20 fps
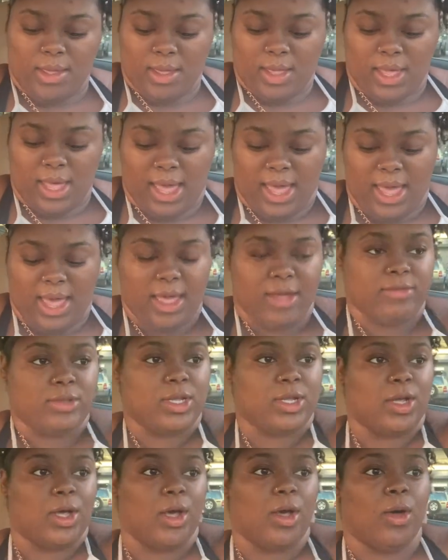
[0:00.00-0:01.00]
I have
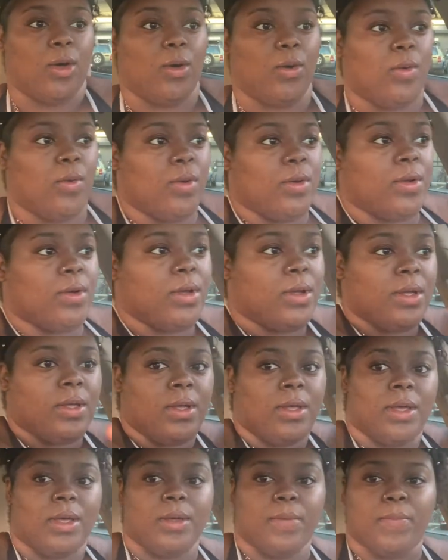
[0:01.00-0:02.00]
to go
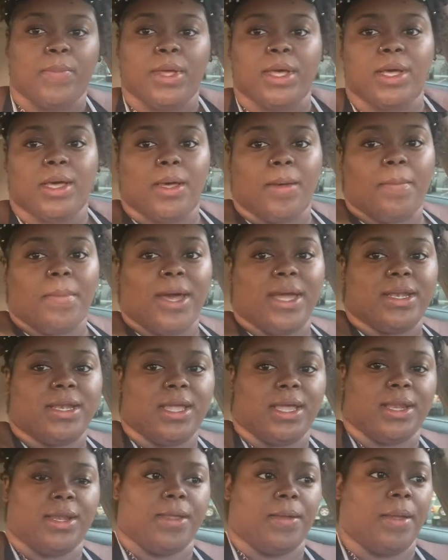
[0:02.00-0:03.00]
pick up my
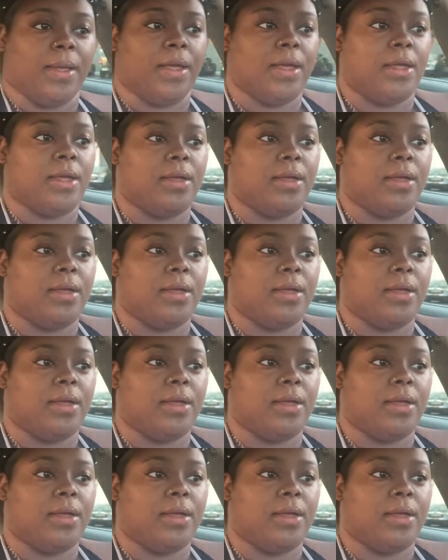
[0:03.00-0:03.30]
daddy.